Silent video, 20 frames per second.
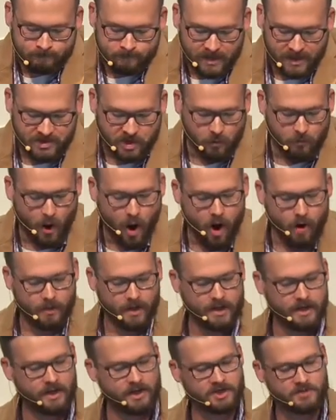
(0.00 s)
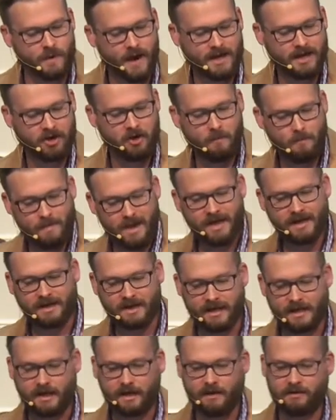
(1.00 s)
And so Paul begins by
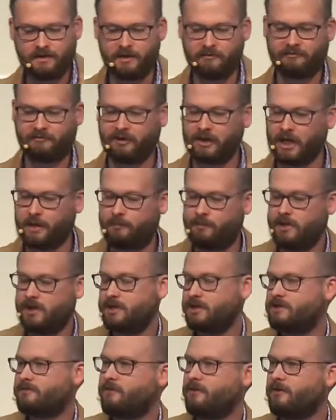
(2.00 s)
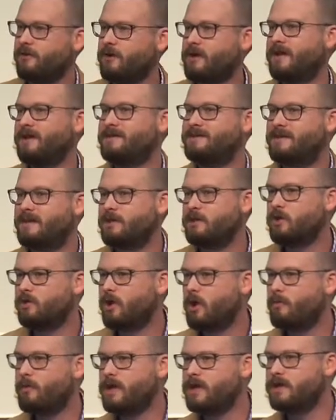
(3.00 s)
commending the Philippians for their continued
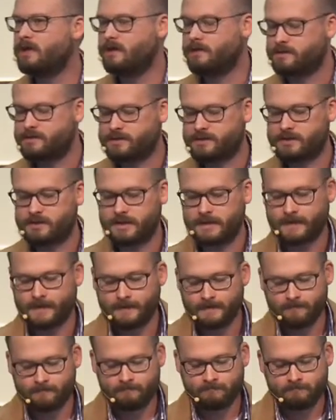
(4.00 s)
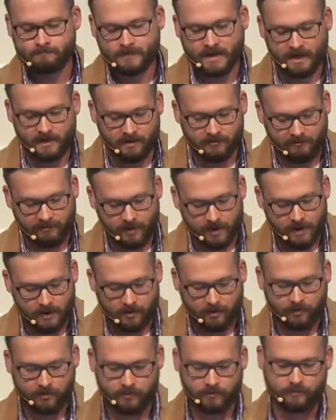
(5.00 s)
obedience in the
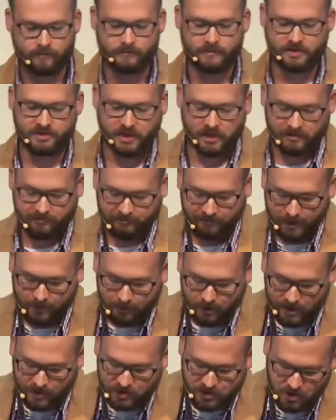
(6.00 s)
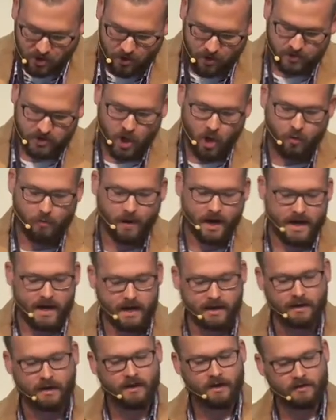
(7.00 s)
faith. You see, the Philippian church
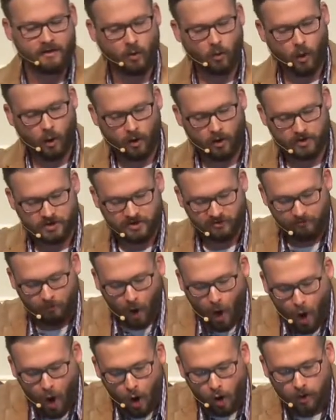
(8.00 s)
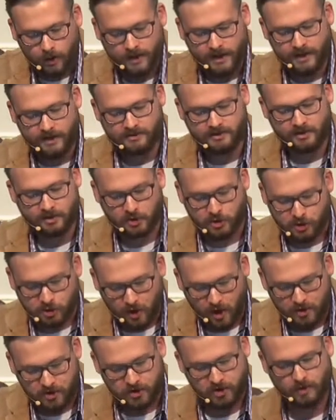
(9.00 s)
obeyed the words of Paul and his
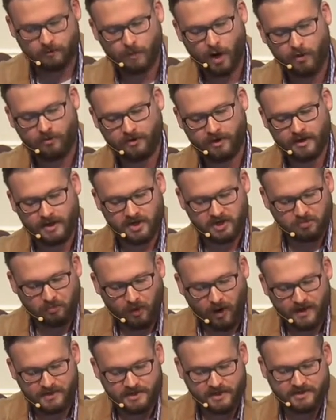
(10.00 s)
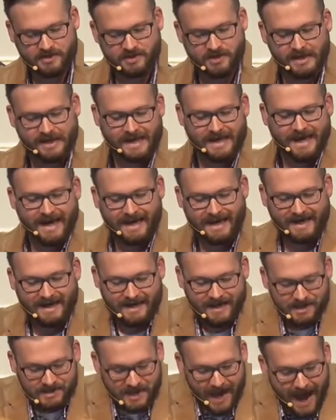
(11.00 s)
instruction, both in his presence and in
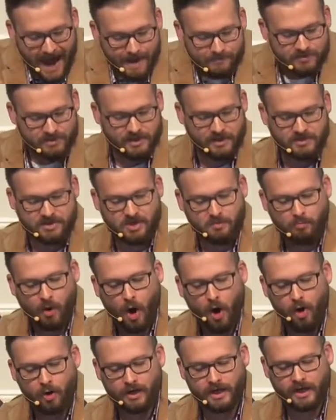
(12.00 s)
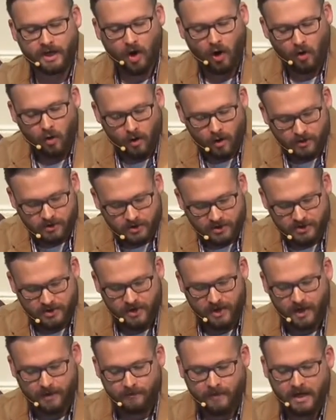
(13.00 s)
his absence. And Paul encourages
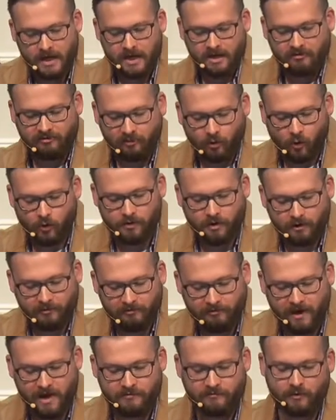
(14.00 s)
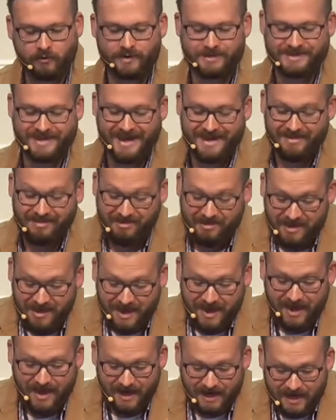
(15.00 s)
them for their faithfulness and
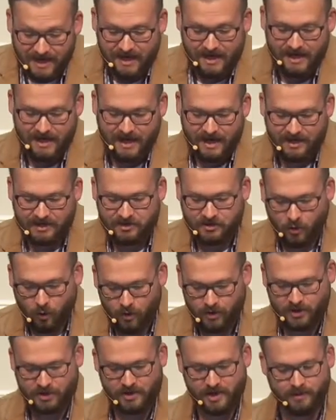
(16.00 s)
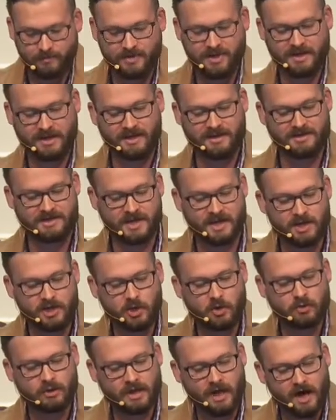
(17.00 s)
then exhorts them to
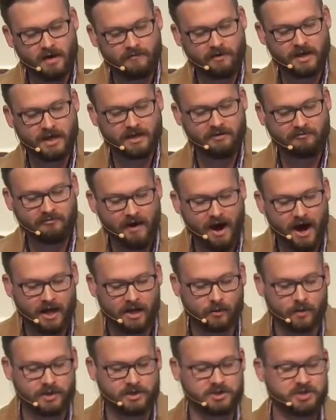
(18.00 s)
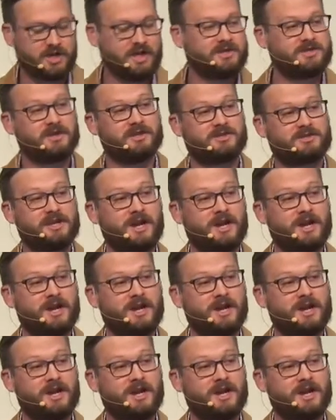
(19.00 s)
continue loving and following Jesus.